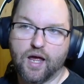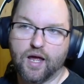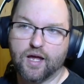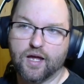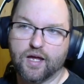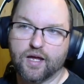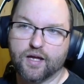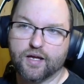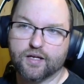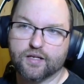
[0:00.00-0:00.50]

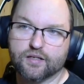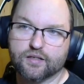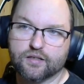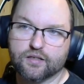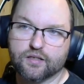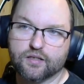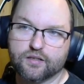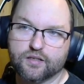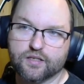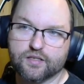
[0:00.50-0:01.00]

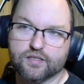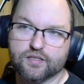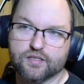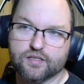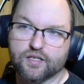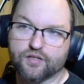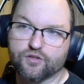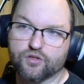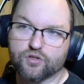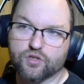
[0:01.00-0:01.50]
And this
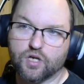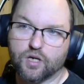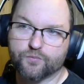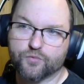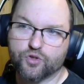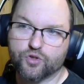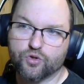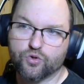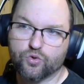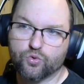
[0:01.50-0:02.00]
is at the
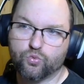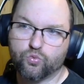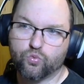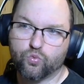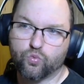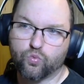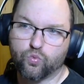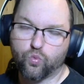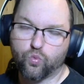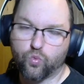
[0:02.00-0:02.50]
top too.
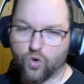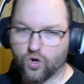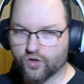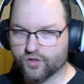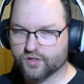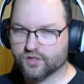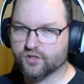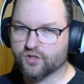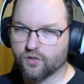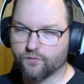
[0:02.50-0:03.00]

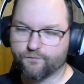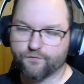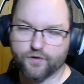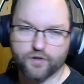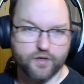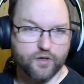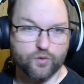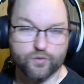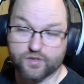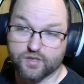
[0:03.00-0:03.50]
Once the
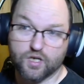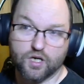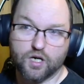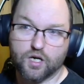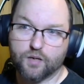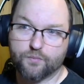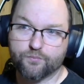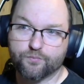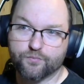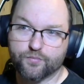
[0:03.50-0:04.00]
video is
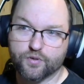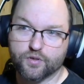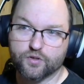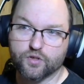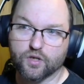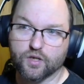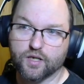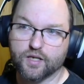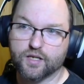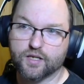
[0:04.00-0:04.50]
up,
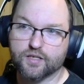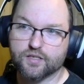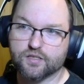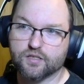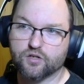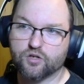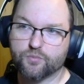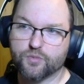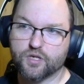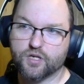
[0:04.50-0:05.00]
the link
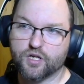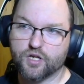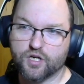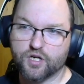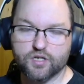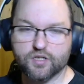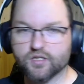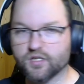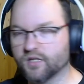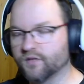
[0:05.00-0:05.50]
is going to be
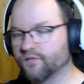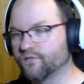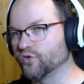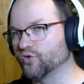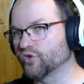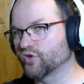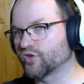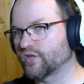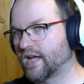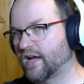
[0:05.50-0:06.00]
here. If
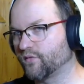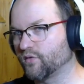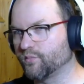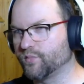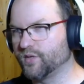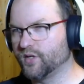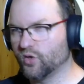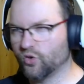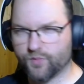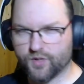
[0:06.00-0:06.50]
you just have the
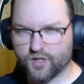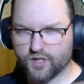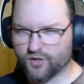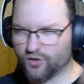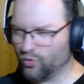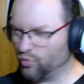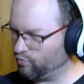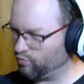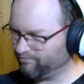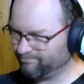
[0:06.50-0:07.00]
POE
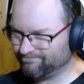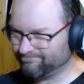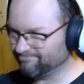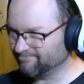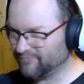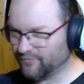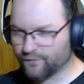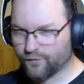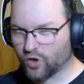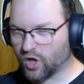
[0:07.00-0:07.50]
and you
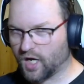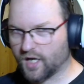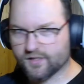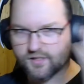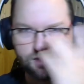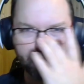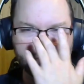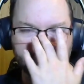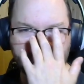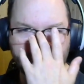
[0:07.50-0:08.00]

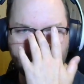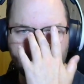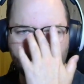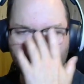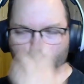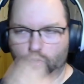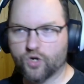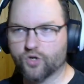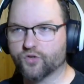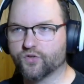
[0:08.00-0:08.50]
forgot something and
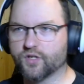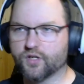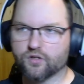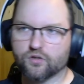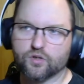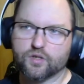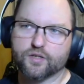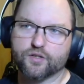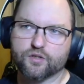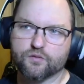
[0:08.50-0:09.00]
you want to take
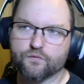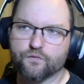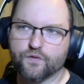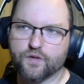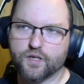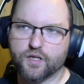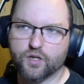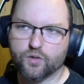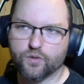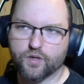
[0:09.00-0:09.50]
a look at the
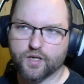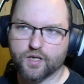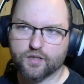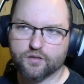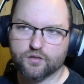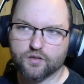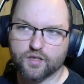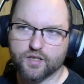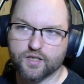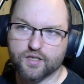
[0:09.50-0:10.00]
video
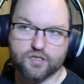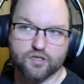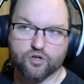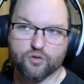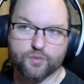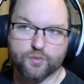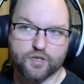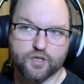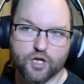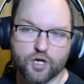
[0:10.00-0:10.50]
again, the link is
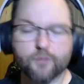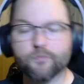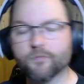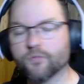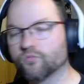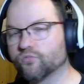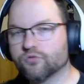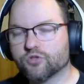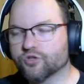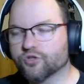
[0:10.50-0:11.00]
going to be there,
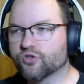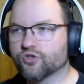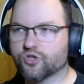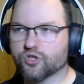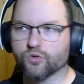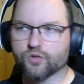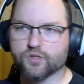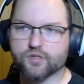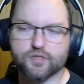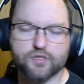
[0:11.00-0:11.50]
just
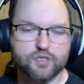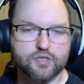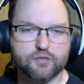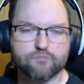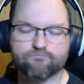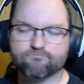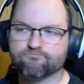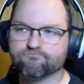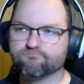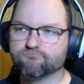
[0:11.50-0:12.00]
so
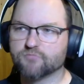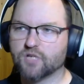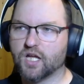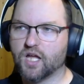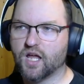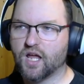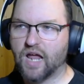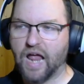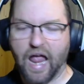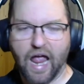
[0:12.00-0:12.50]
it's
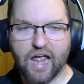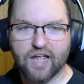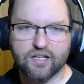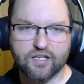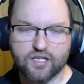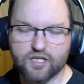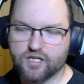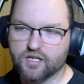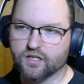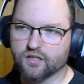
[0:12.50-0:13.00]

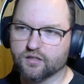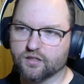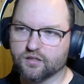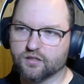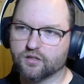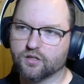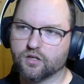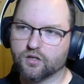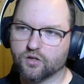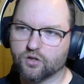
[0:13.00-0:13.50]
handy and
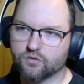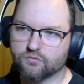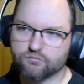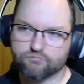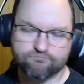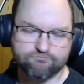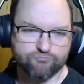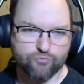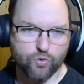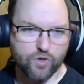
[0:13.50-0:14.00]

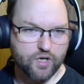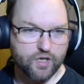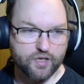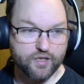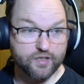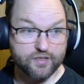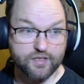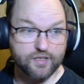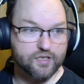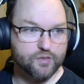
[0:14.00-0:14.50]

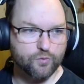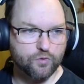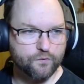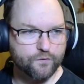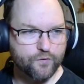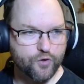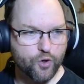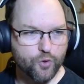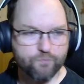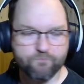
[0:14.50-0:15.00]
quickly accessible
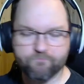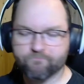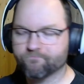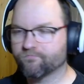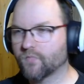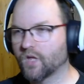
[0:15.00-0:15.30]
for you.